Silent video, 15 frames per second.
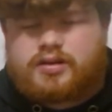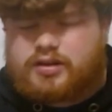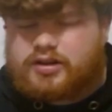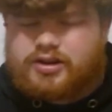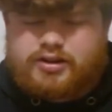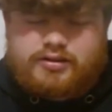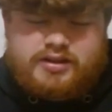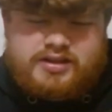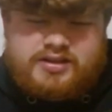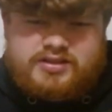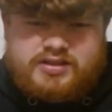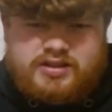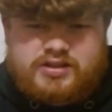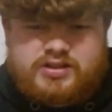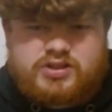
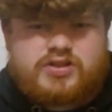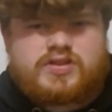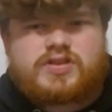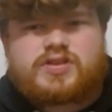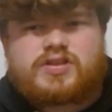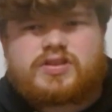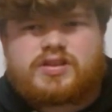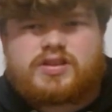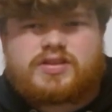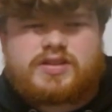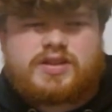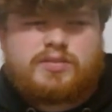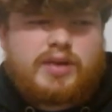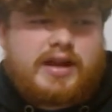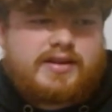It's
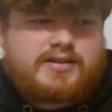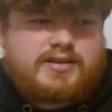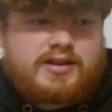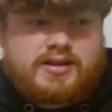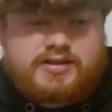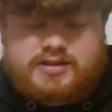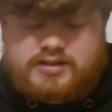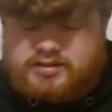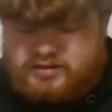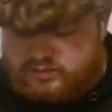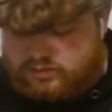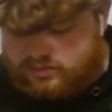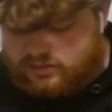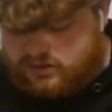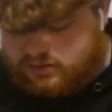in bad taste,
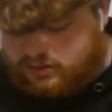and to